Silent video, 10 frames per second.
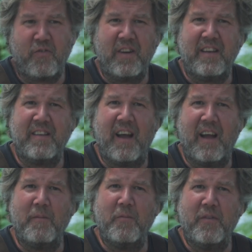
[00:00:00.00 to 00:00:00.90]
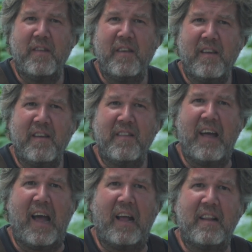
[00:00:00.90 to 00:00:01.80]
3 times
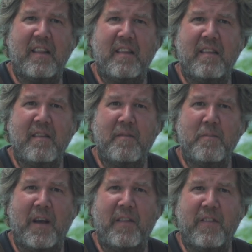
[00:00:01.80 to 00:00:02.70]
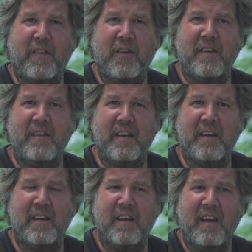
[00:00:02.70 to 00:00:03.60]
that by the third year.
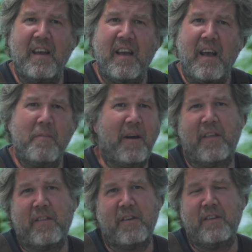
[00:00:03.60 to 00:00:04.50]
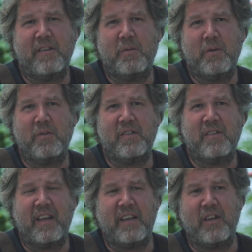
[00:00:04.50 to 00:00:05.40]
By the third year, we were
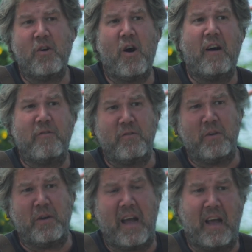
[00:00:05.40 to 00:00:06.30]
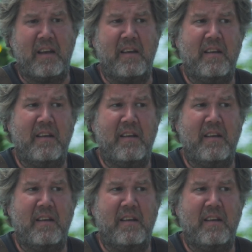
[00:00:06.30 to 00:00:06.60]
just taking off. We had